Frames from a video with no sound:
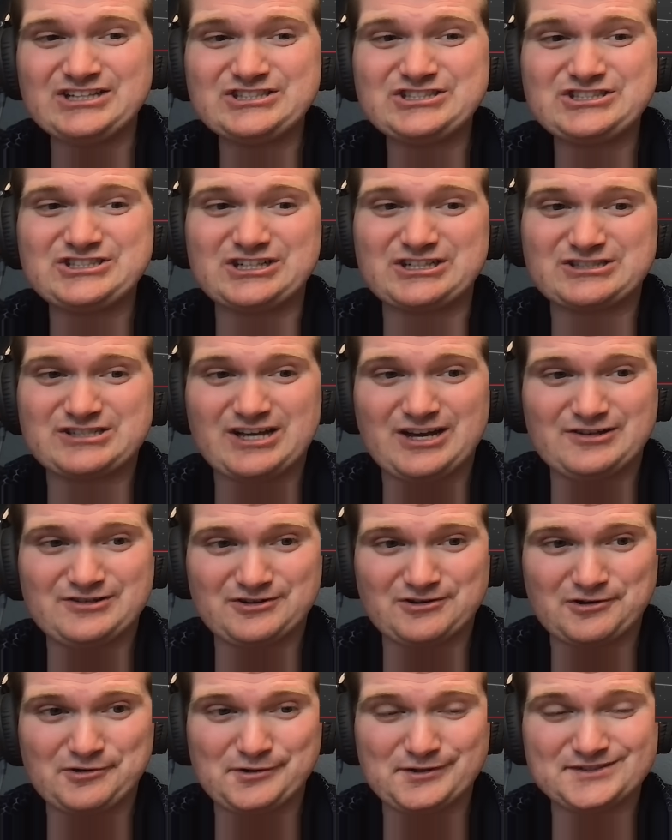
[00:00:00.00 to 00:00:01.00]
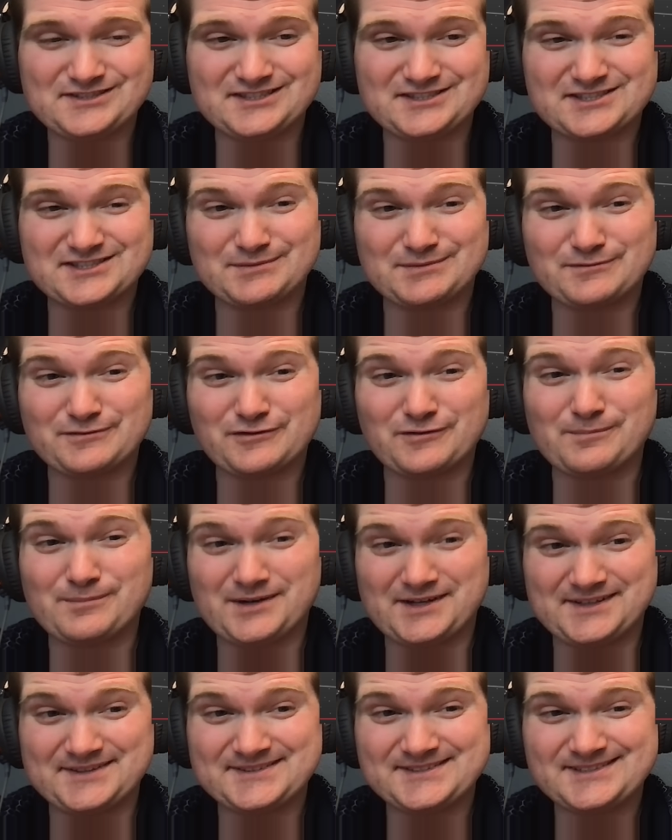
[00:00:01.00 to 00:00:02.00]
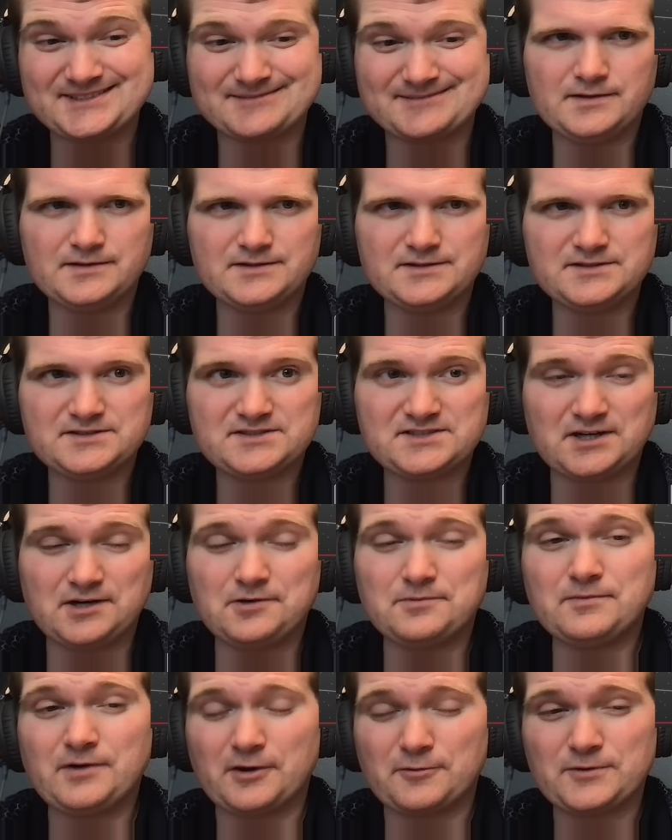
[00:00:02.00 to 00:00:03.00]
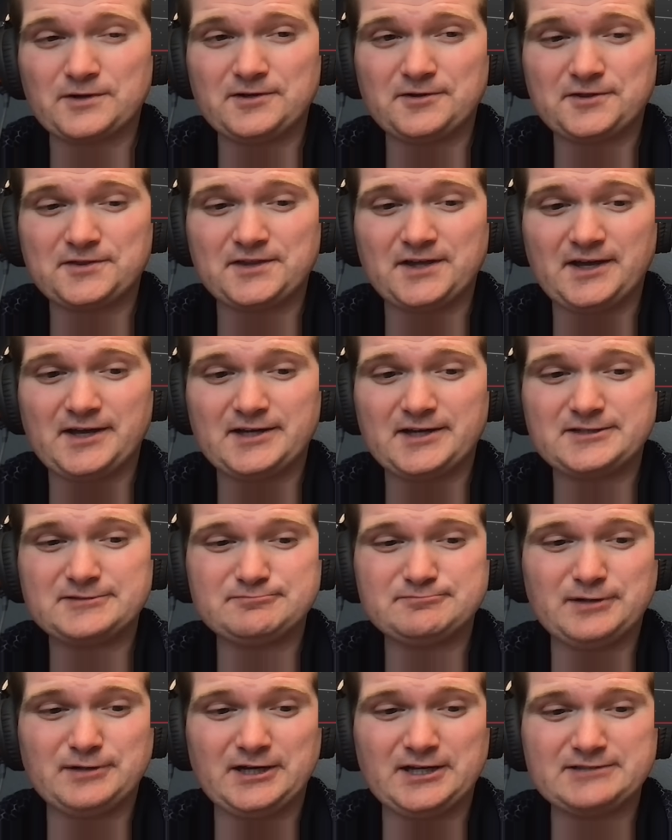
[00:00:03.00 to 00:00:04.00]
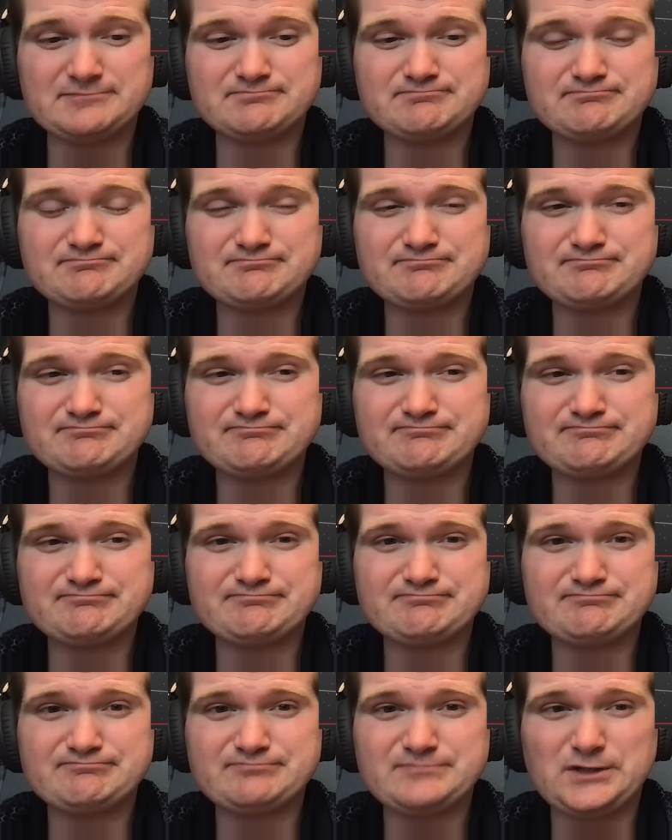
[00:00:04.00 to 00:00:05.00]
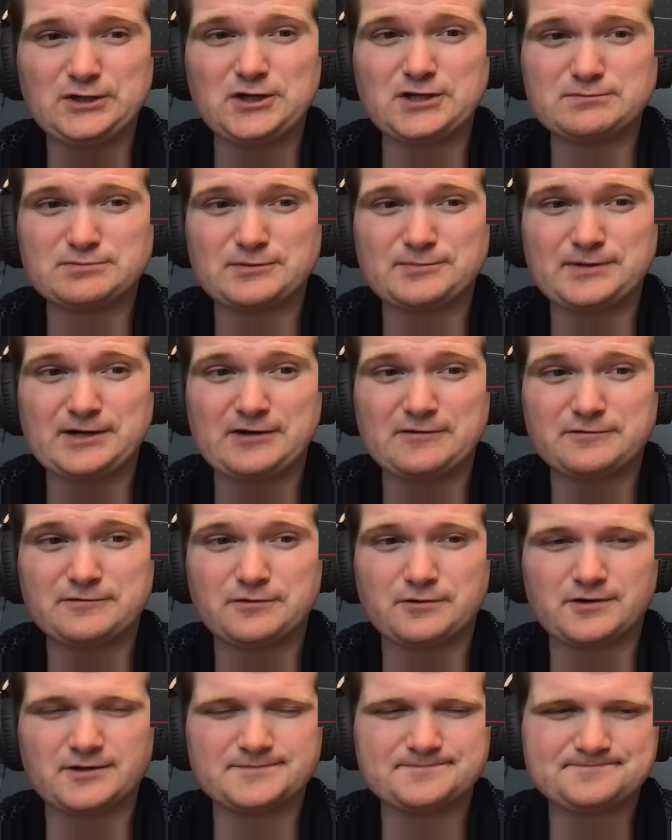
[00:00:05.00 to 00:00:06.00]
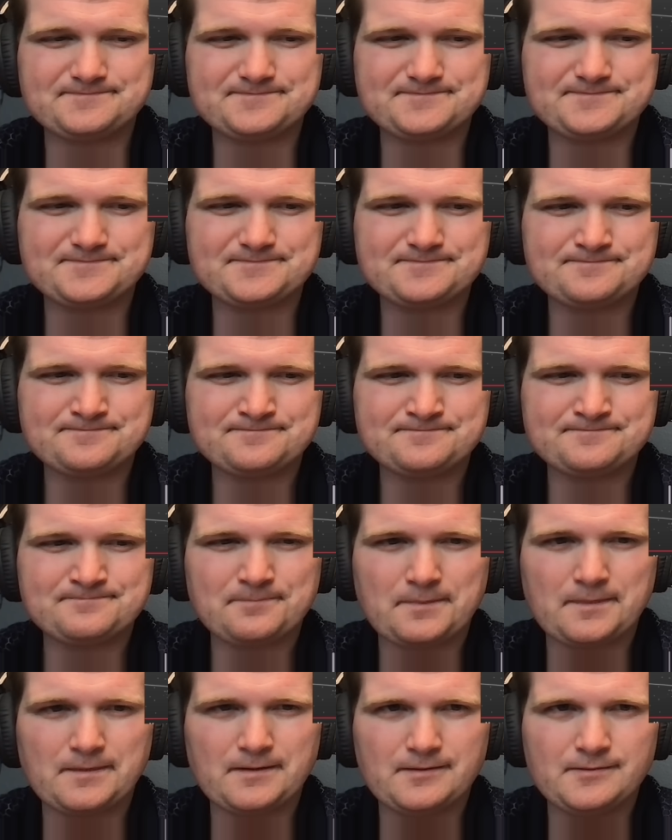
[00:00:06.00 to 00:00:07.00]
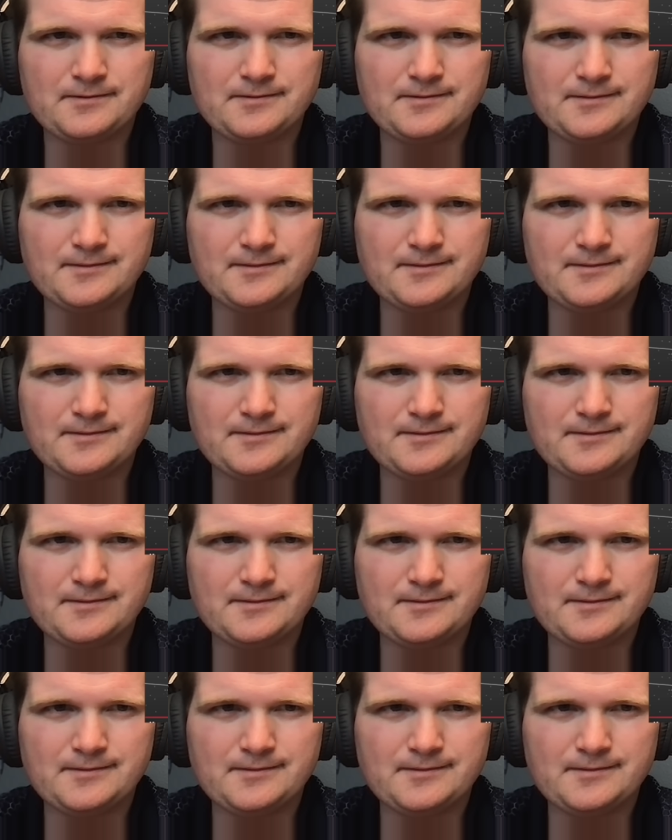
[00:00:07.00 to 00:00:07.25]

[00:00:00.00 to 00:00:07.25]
shut down your whole system for months. So, a real thing, but you can prepare for it. Every